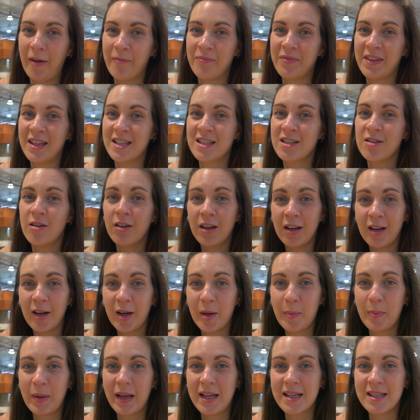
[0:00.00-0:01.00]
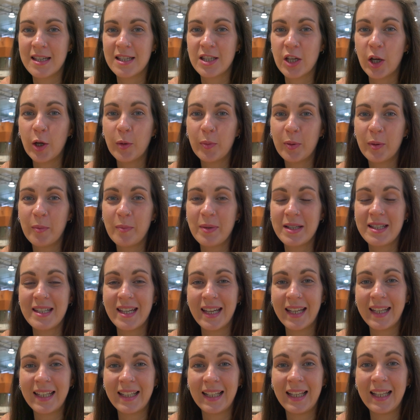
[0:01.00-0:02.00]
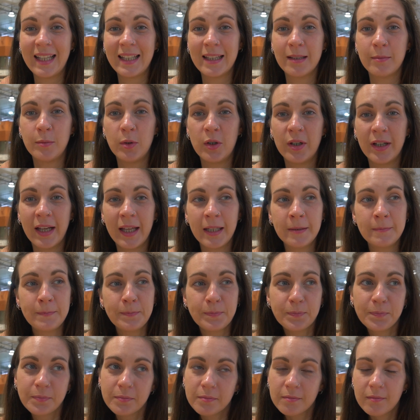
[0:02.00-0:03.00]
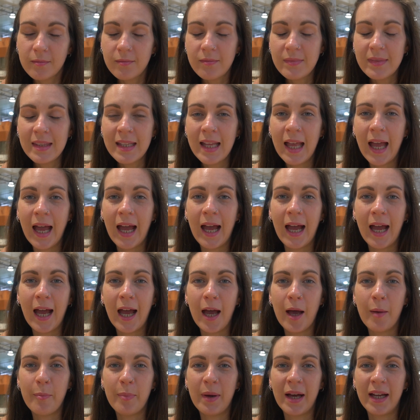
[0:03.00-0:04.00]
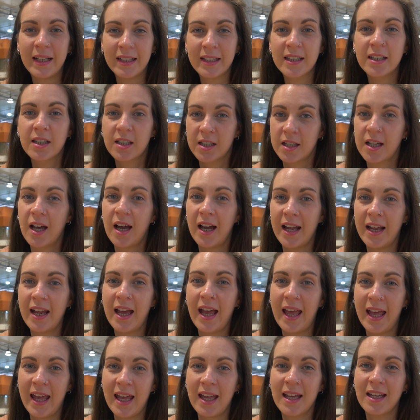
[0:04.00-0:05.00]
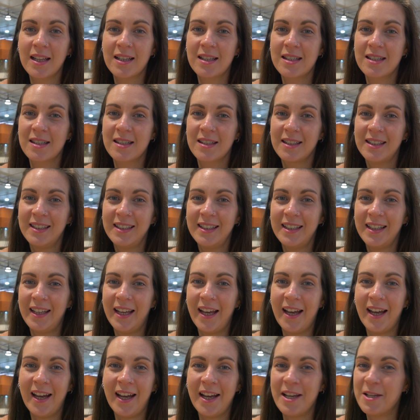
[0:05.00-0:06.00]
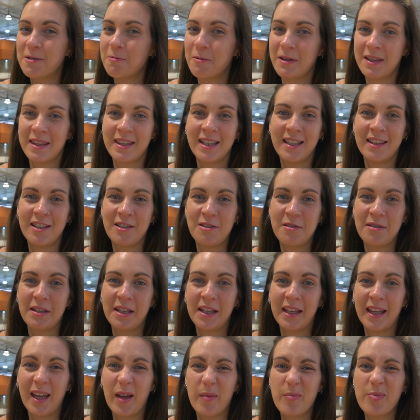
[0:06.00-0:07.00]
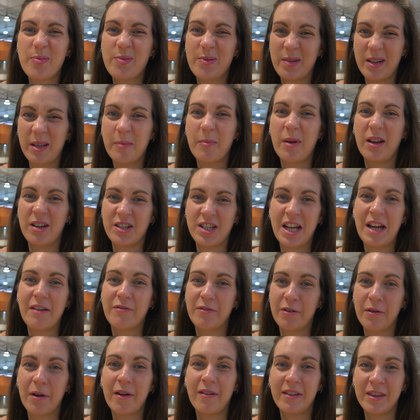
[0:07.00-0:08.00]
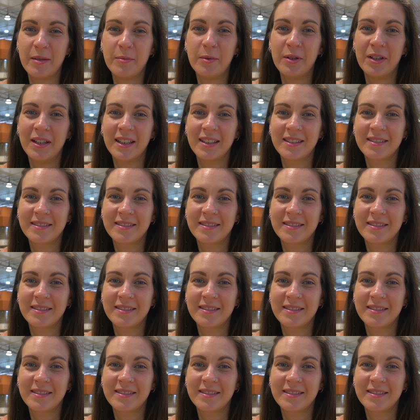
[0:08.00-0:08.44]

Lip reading: There's not a lot of places open, particularly in the morning, but kaya eggs is one thing that you can get pretty much everywhere in the morning.